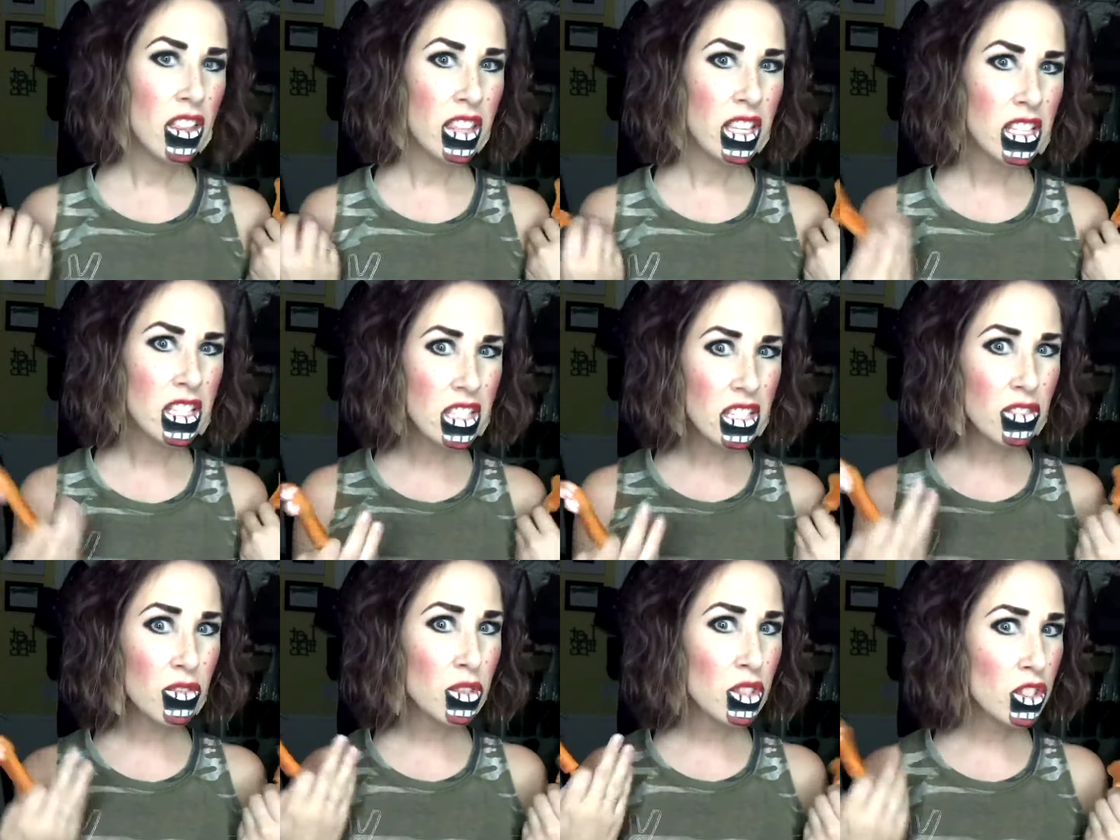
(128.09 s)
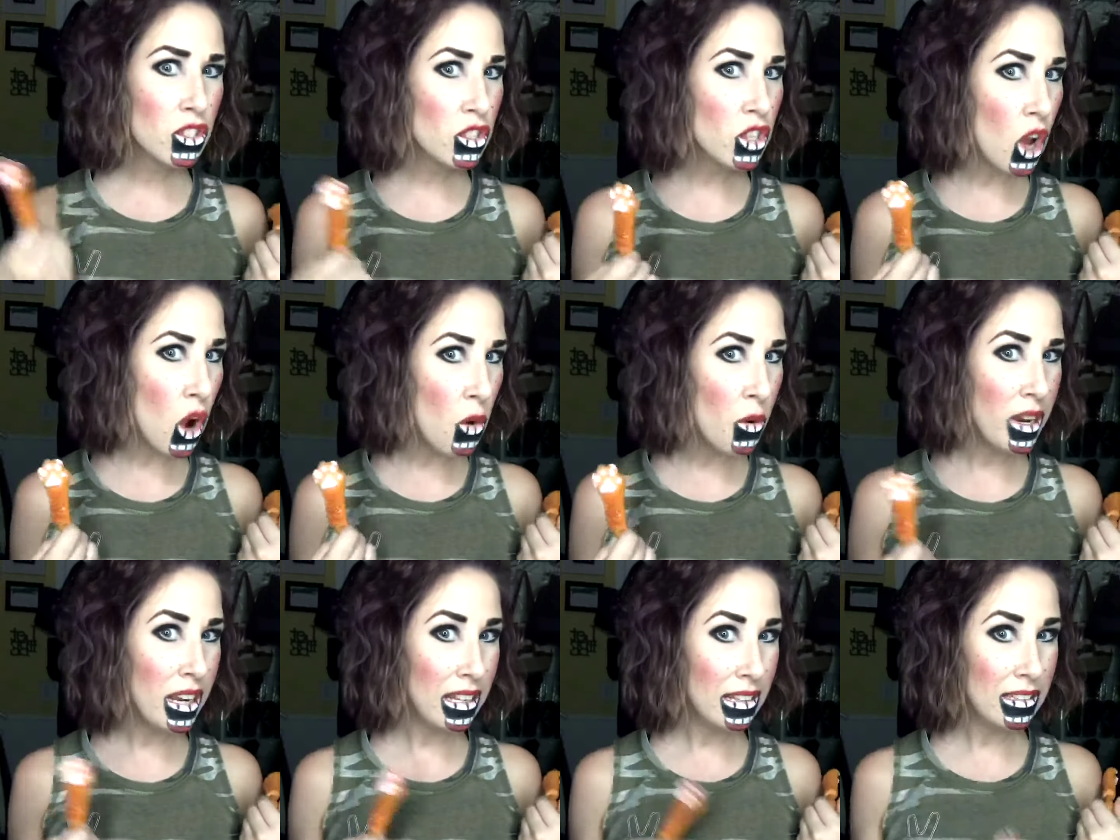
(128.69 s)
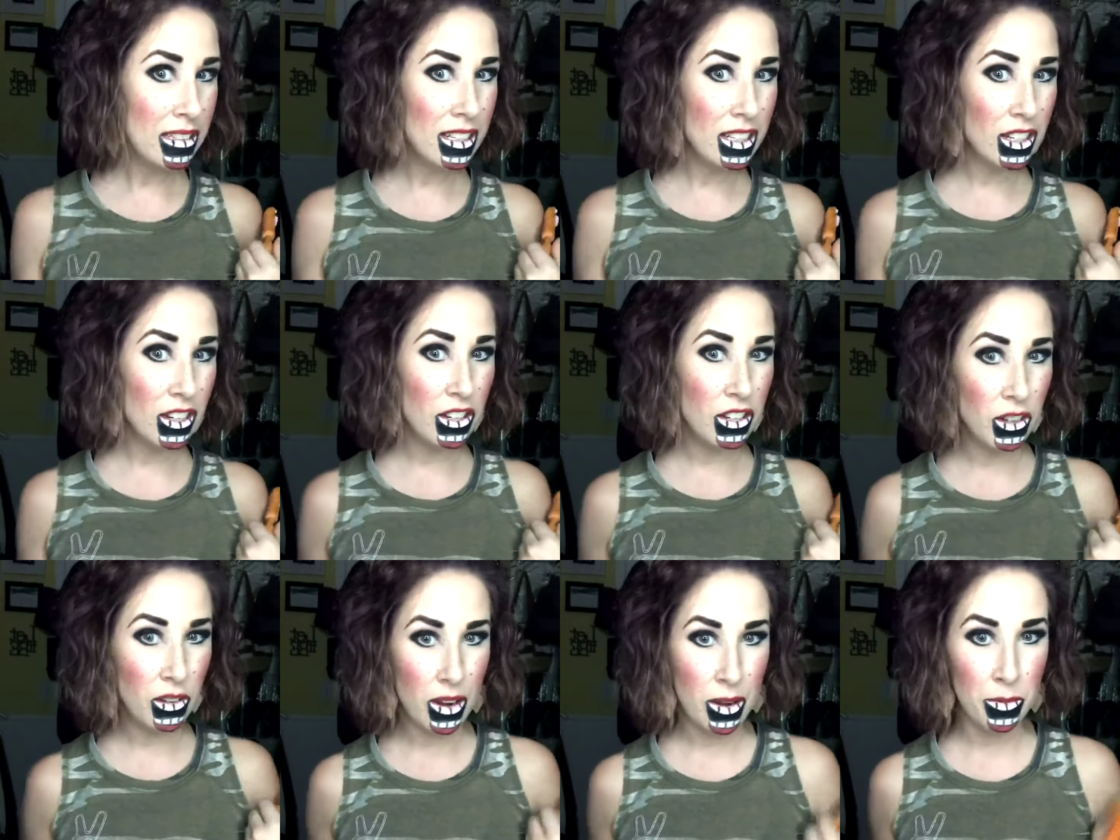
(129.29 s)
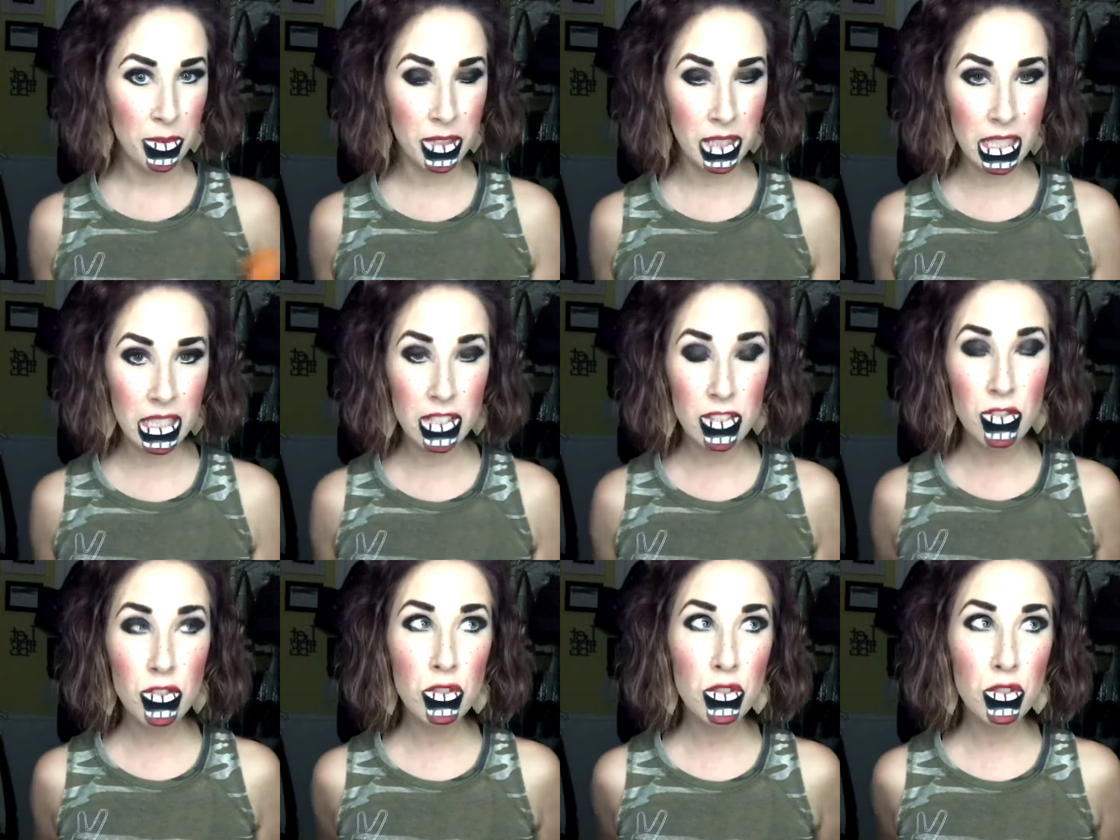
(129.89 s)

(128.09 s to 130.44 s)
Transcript: This is so easy to do, Emily.